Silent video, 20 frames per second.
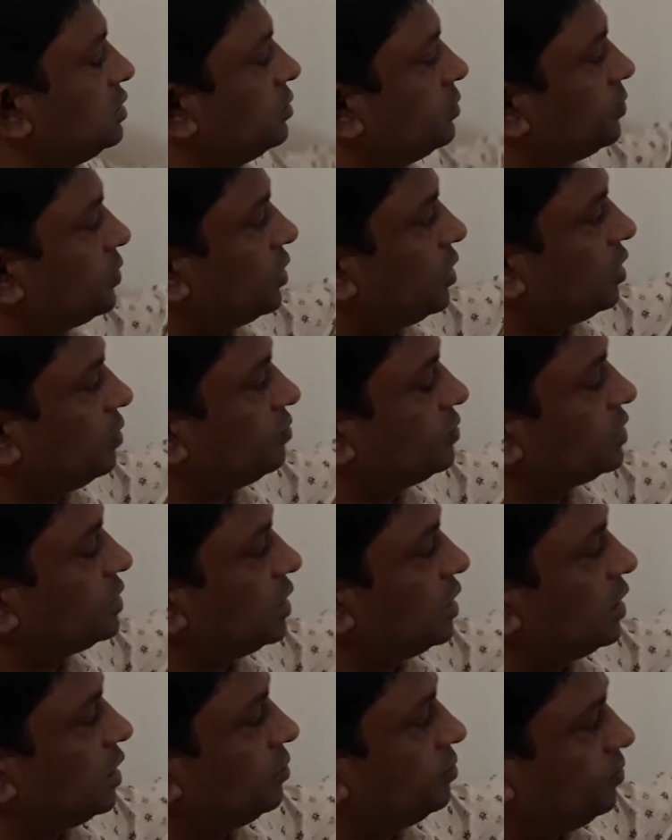from
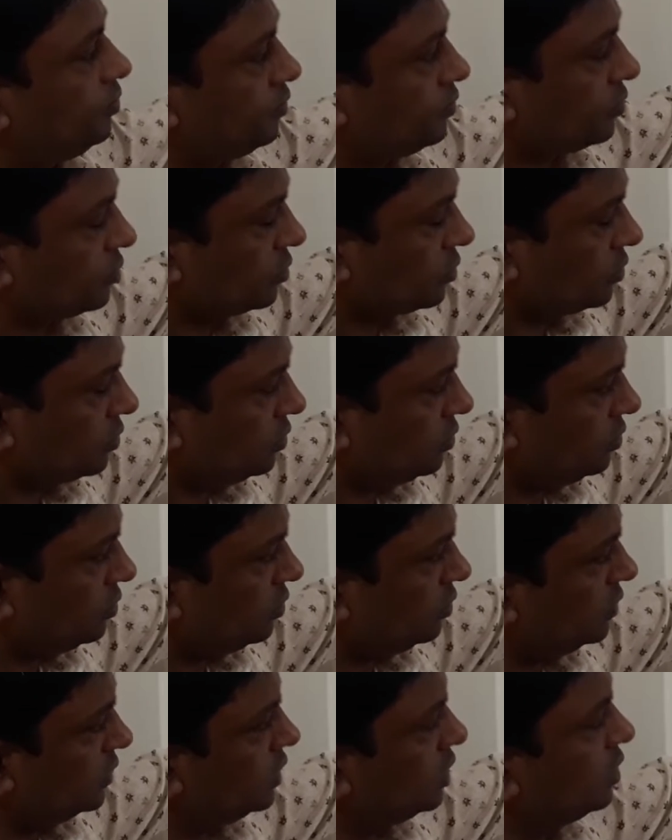some
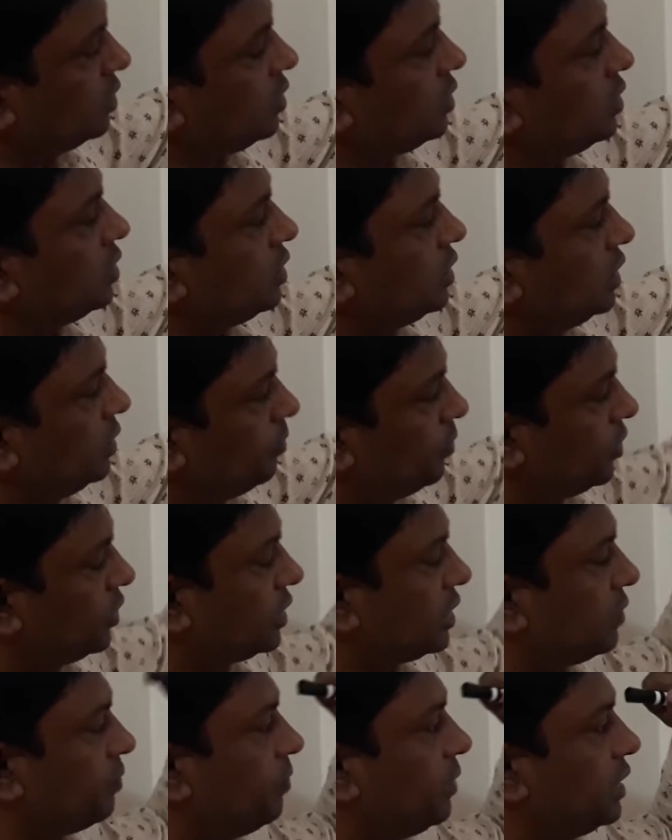
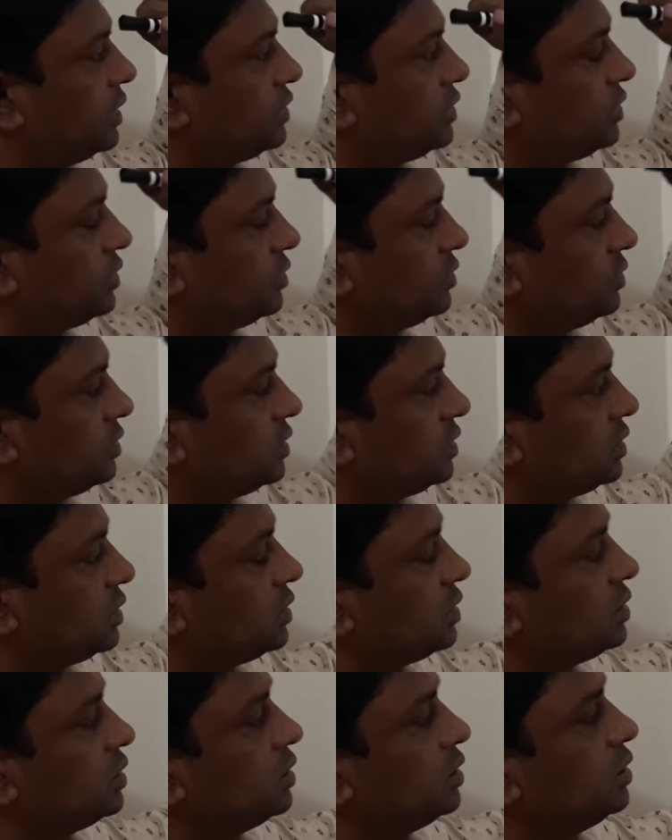important
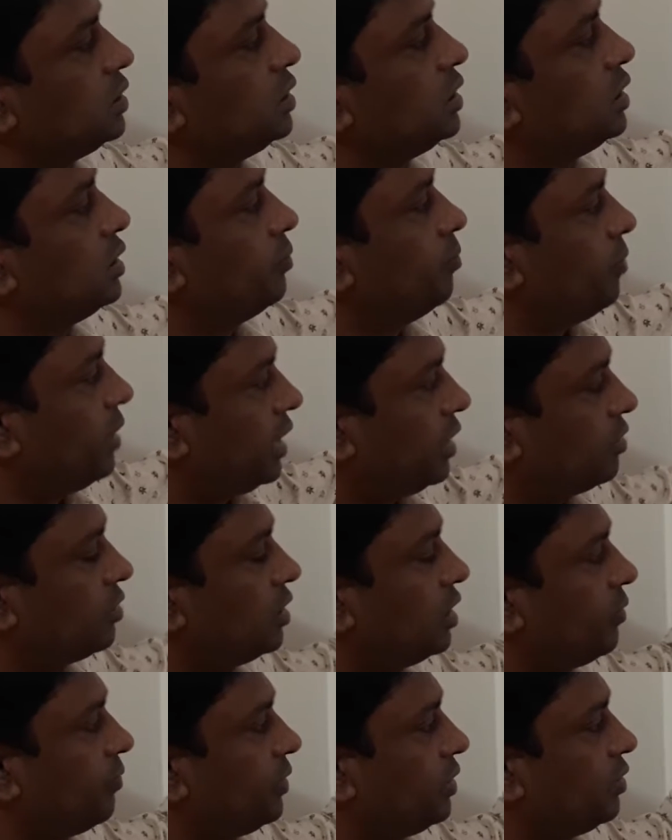persons
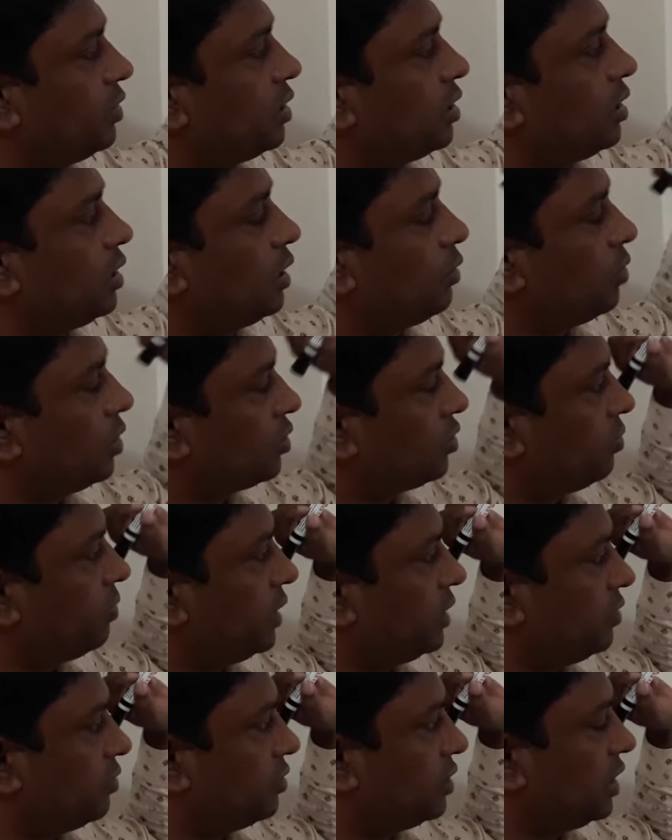biography or
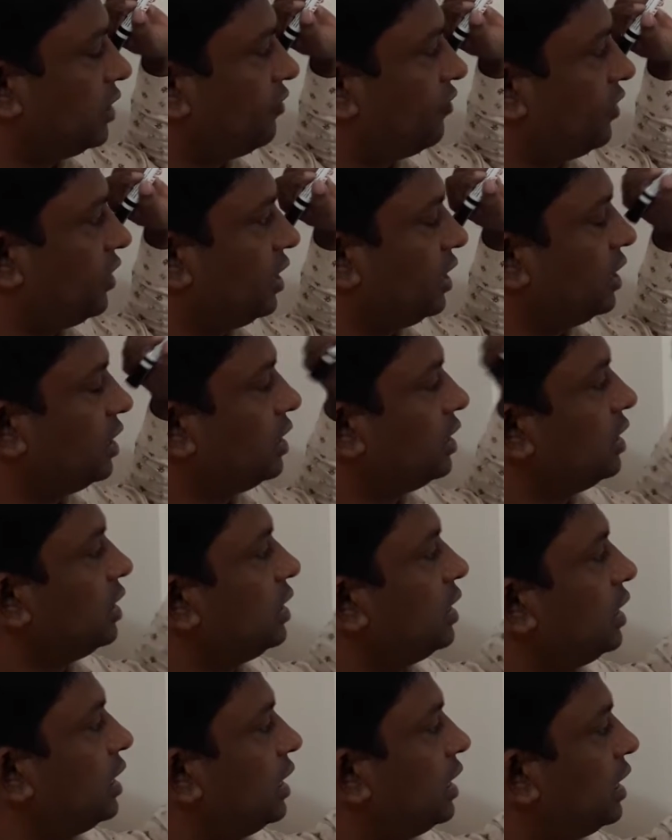autobiography.
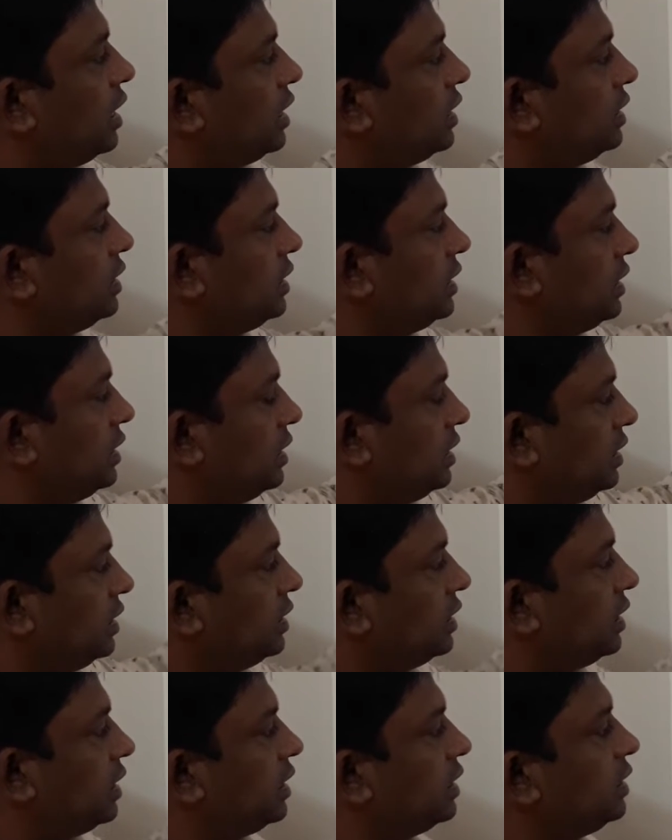And
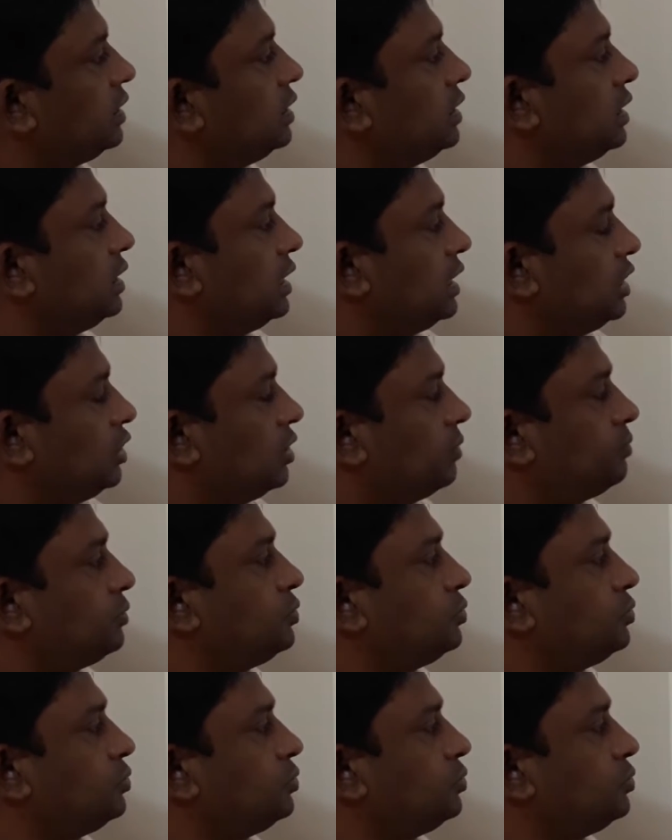here you have